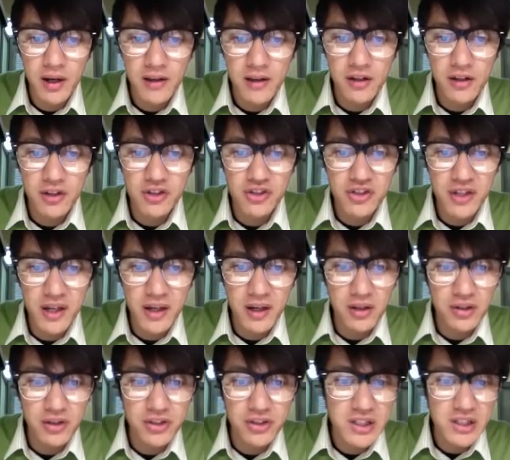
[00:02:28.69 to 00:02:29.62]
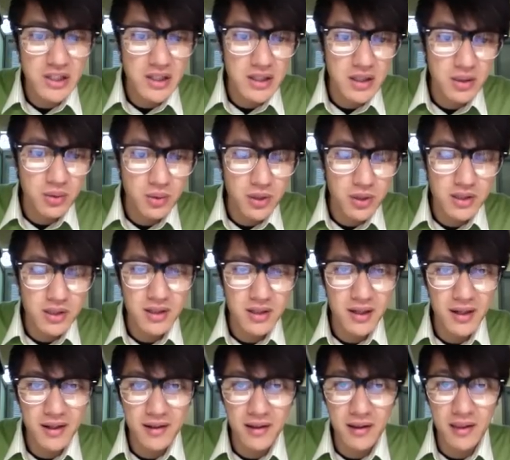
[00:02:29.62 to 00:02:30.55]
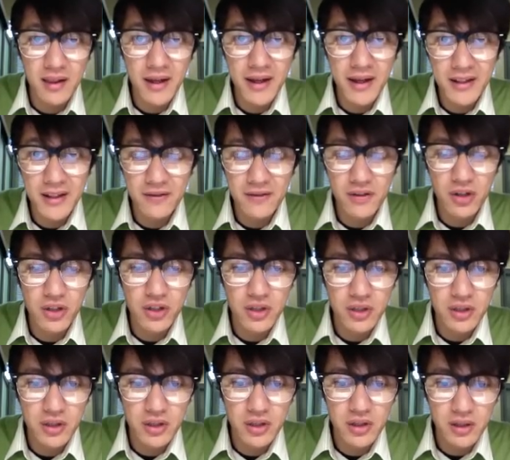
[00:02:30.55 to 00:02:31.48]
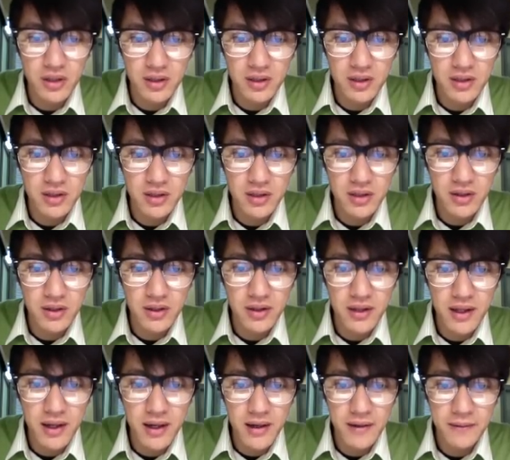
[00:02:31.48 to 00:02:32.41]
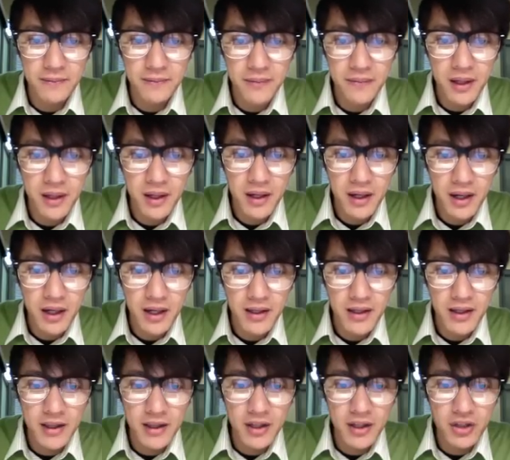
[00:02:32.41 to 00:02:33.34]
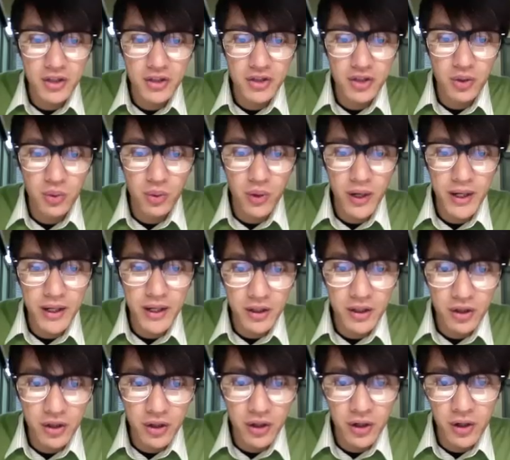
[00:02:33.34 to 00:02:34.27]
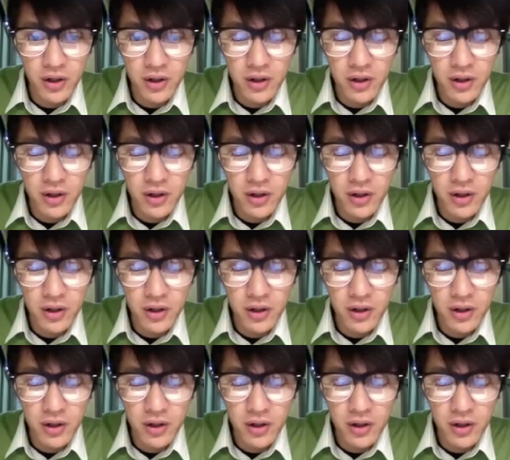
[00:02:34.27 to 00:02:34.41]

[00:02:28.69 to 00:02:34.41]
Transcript: There's the LT, which is like a light version, you can consider it that. And then there's the regular,